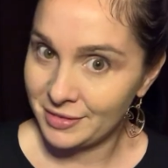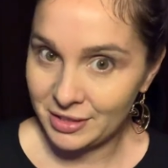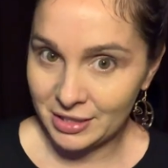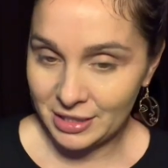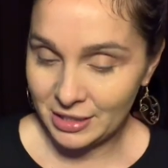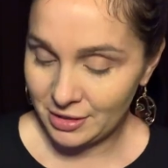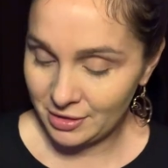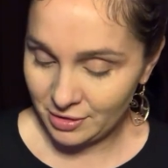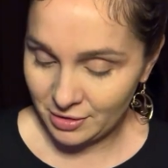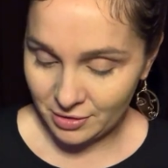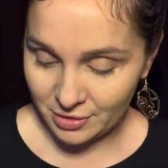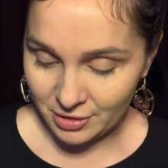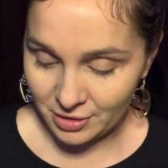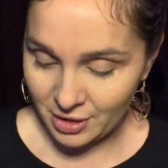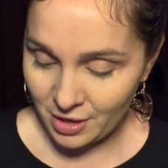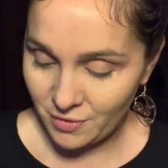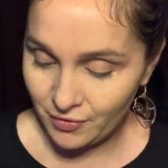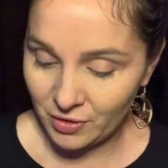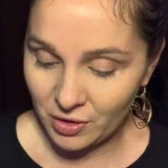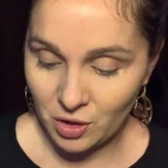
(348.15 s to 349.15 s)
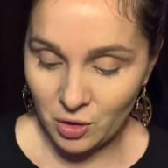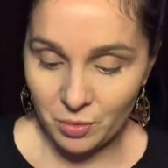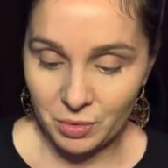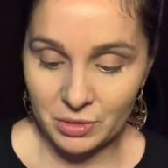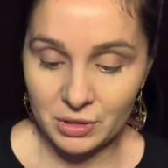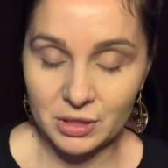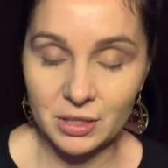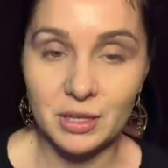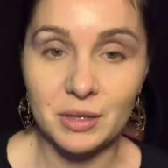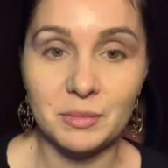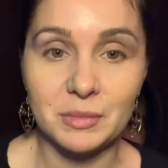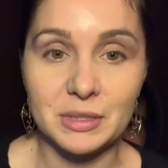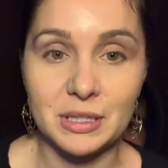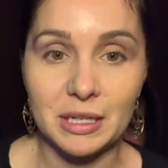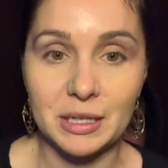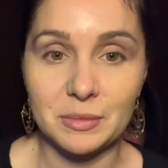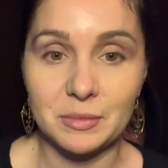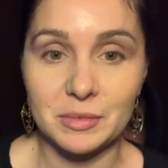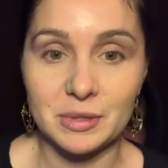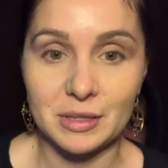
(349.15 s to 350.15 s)
these are tough to open
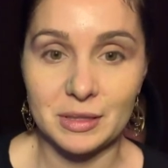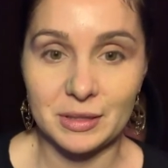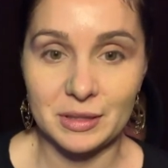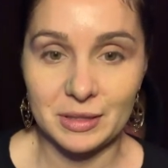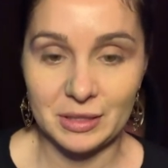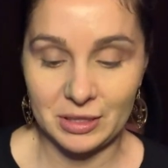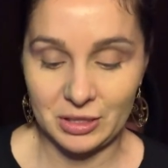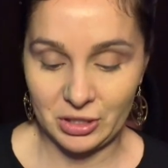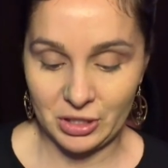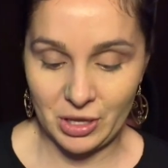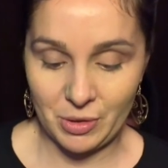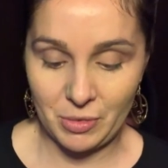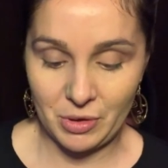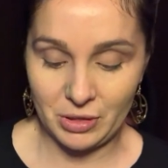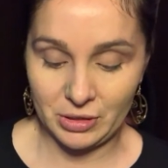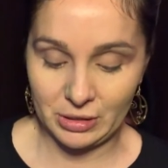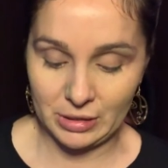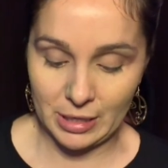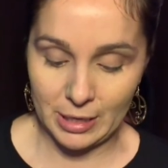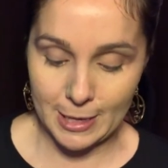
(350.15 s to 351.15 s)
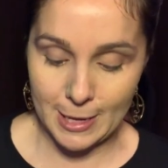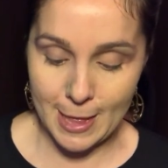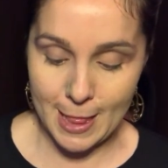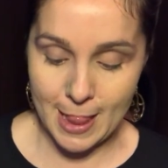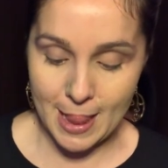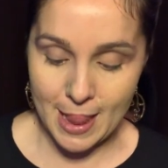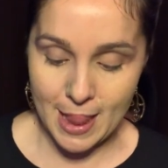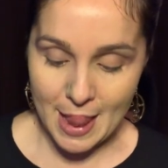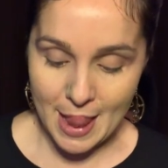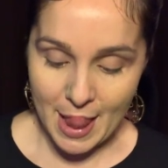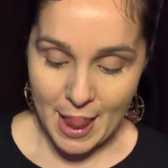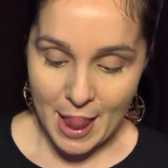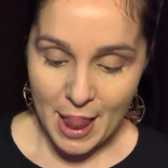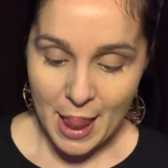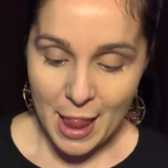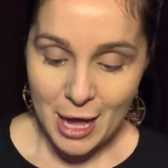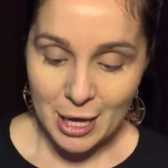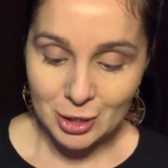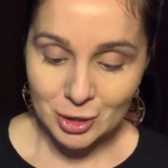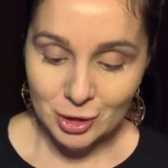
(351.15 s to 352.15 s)
sometimes. Just give me a second.
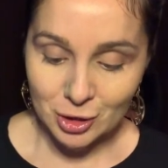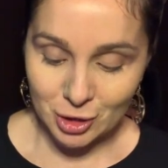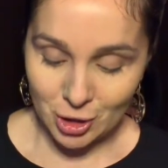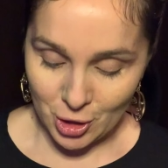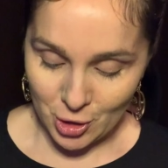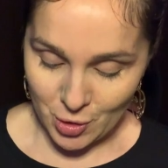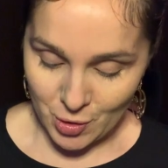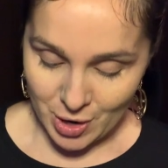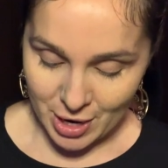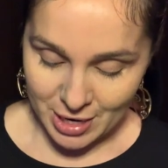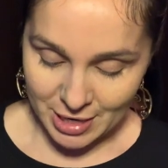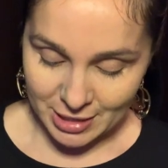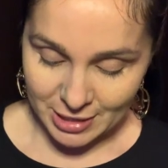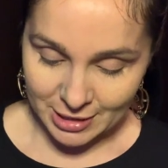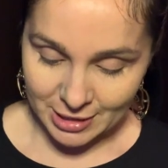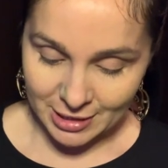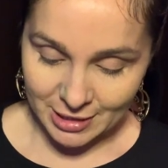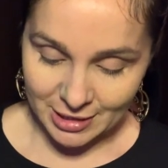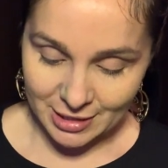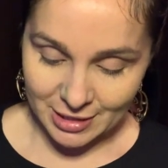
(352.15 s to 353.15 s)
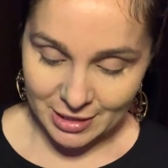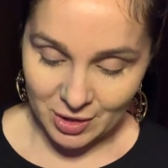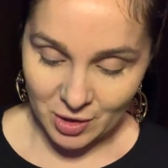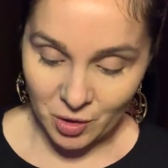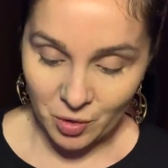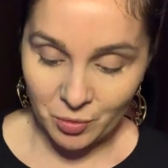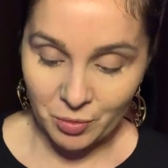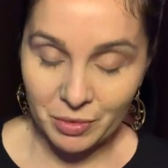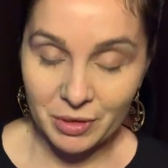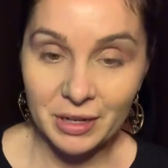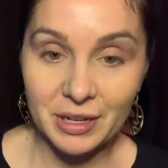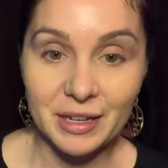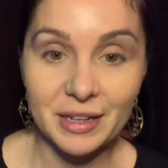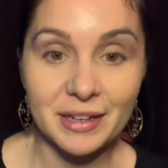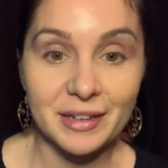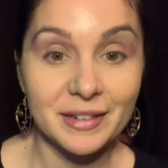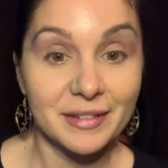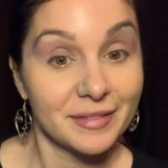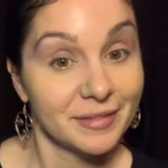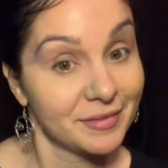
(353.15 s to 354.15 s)
So I just open it,
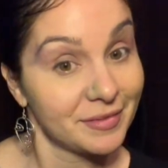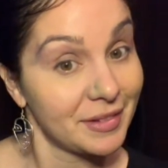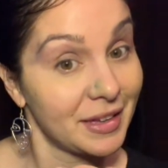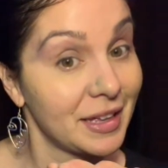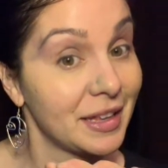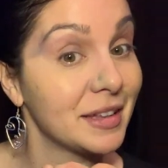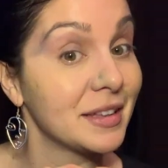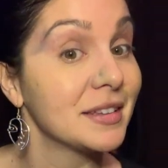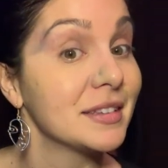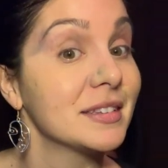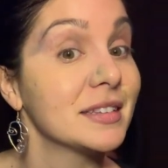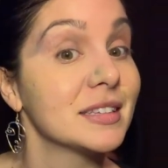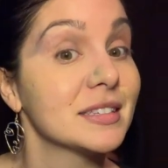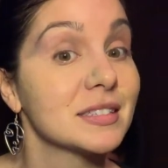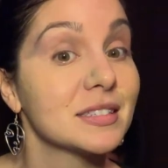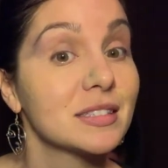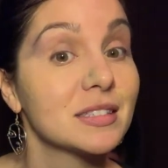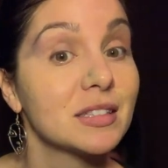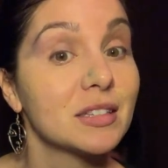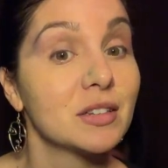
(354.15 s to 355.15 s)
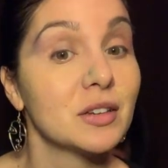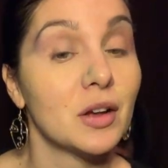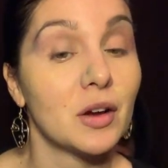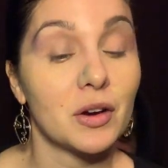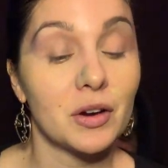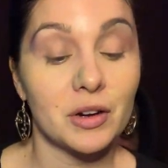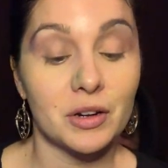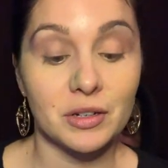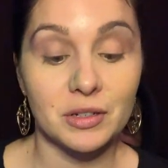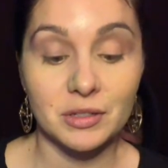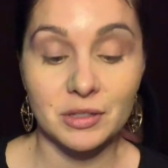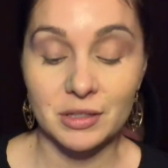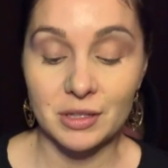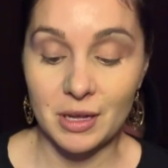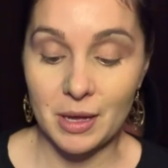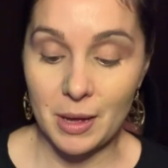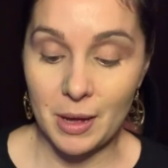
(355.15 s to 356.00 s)
and this is the NARS